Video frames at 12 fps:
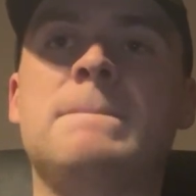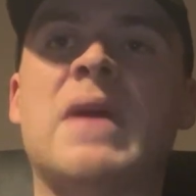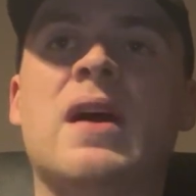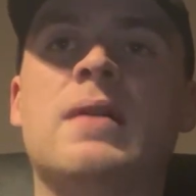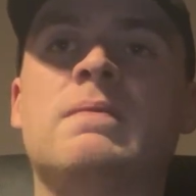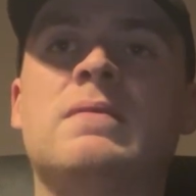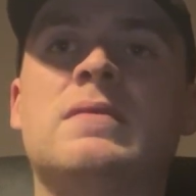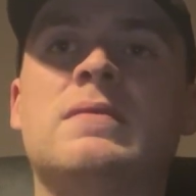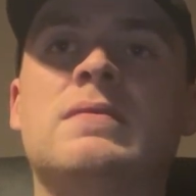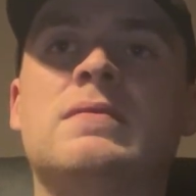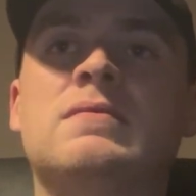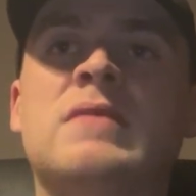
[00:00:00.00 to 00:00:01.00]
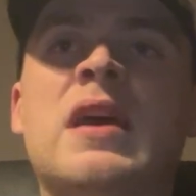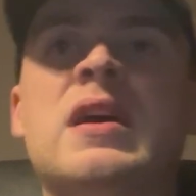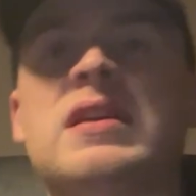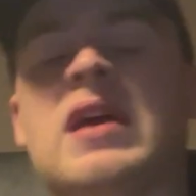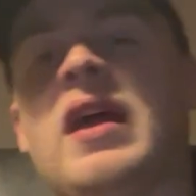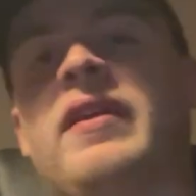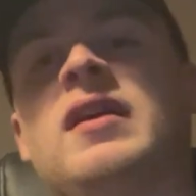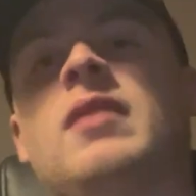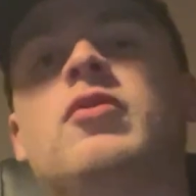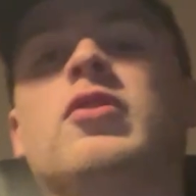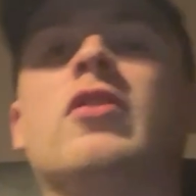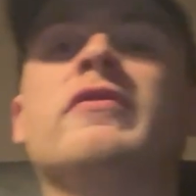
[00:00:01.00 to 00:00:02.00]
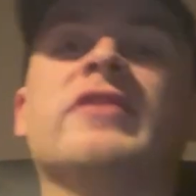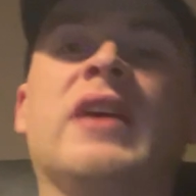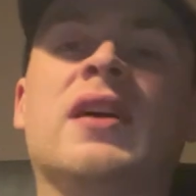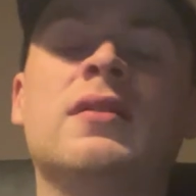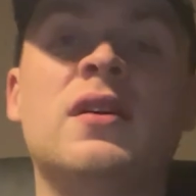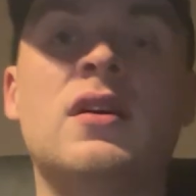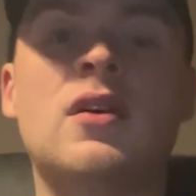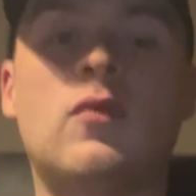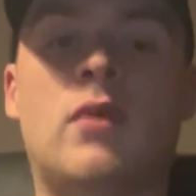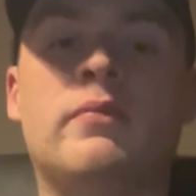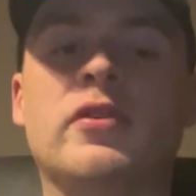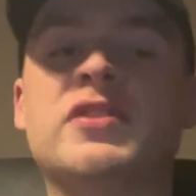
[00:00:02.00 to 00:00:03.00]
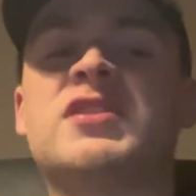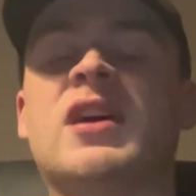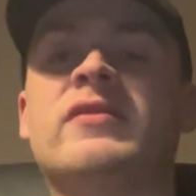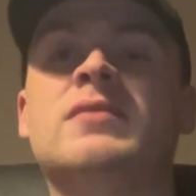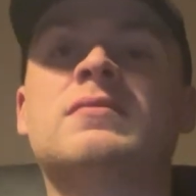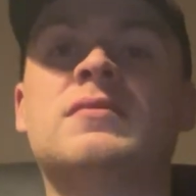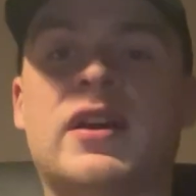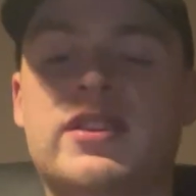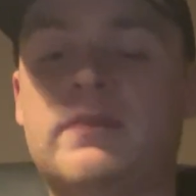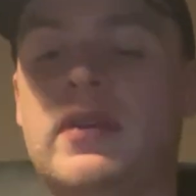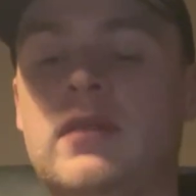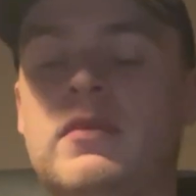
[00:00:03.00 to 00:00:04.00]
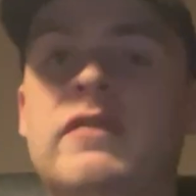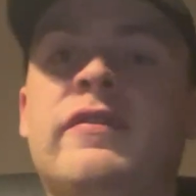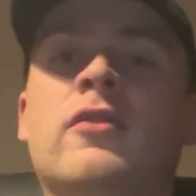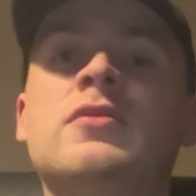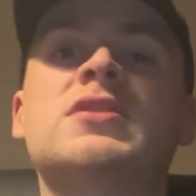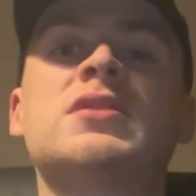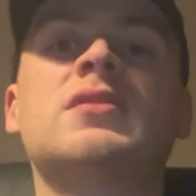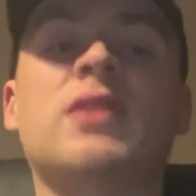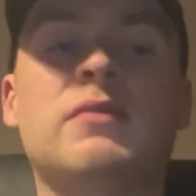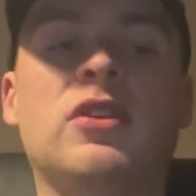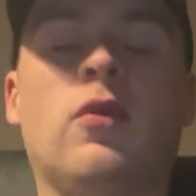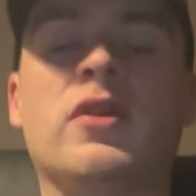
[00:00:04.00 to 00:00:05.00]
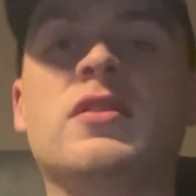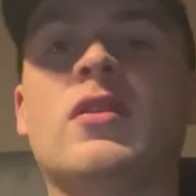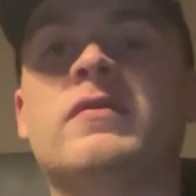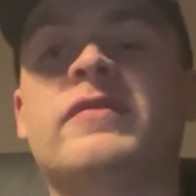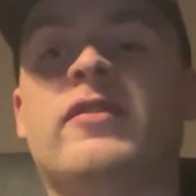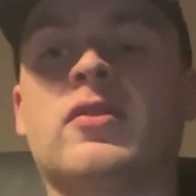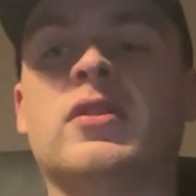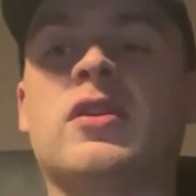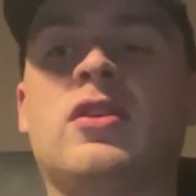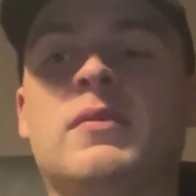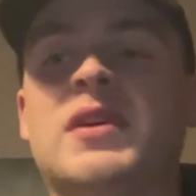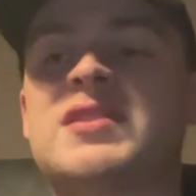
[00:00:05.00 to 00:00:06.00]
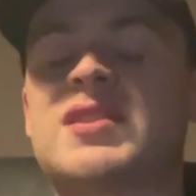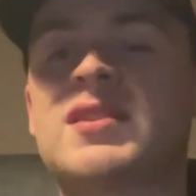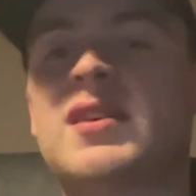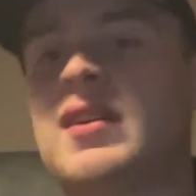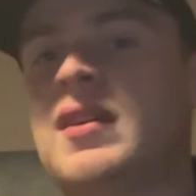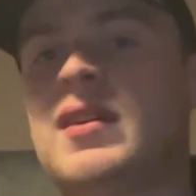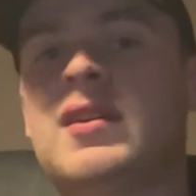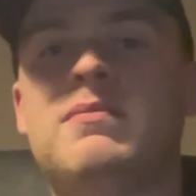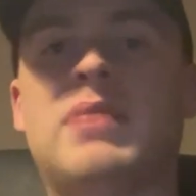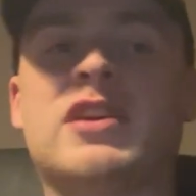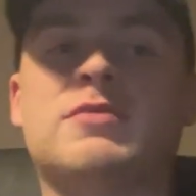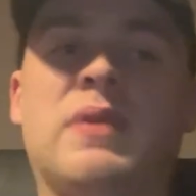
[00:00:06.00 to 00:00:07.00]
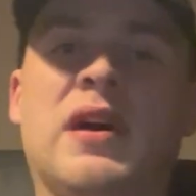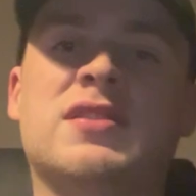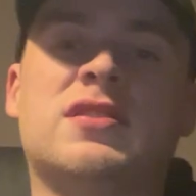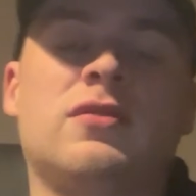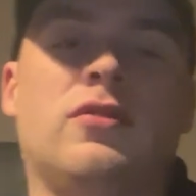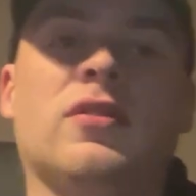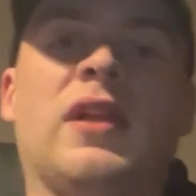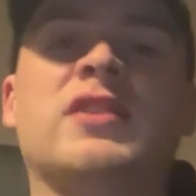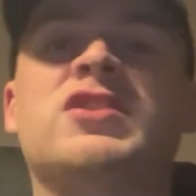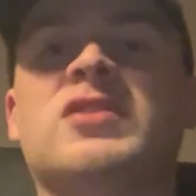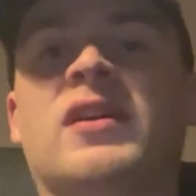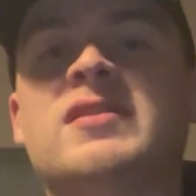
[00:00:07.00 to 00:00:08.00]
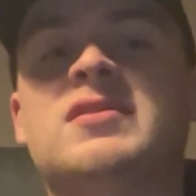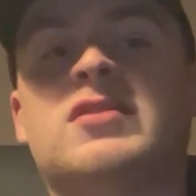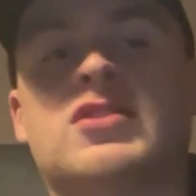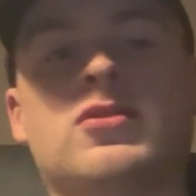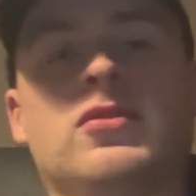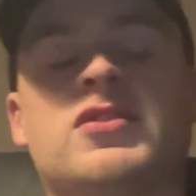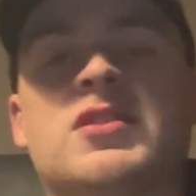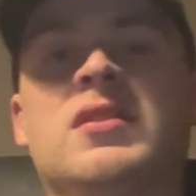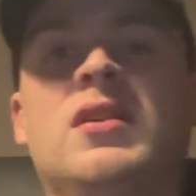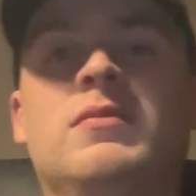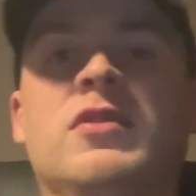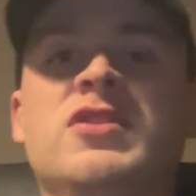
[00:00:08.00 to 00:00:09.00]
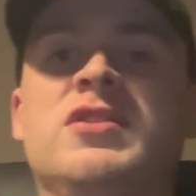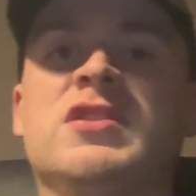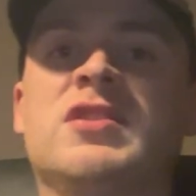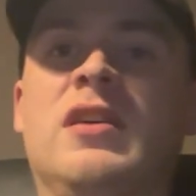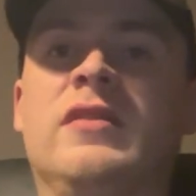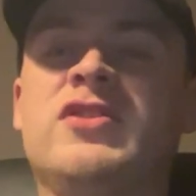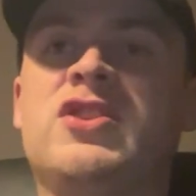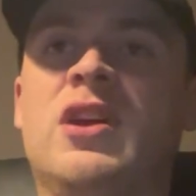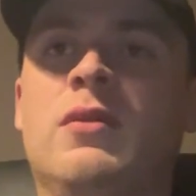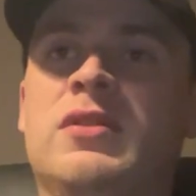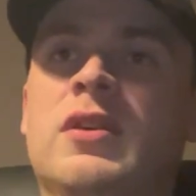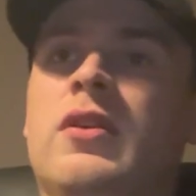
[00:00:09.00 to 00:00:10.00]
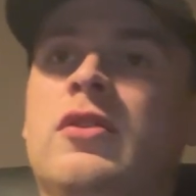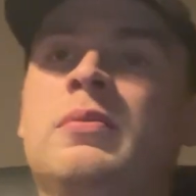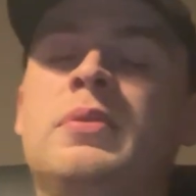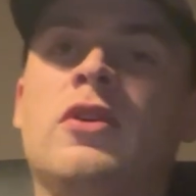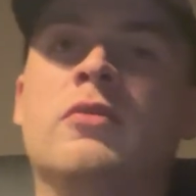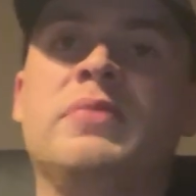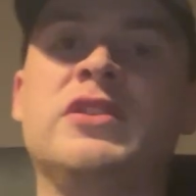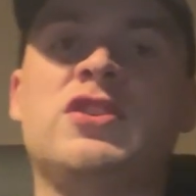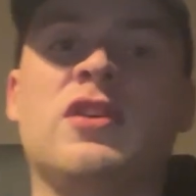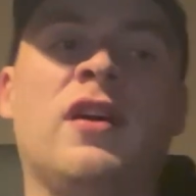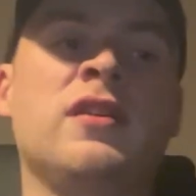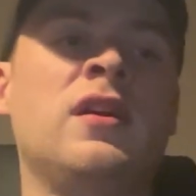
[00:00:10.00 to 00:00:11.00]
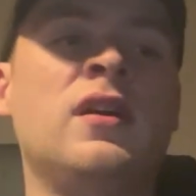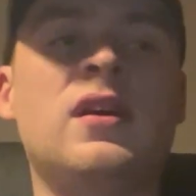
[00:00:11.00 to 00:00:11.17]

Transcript: Yeah, yeah, I think I'm going to go for that. 1.7. That's a bit of me, folks. Let me know what you're going for in the comments. Best bets, all that shite. Discuss it amongst yourselves. Share with the group. Don't be shy.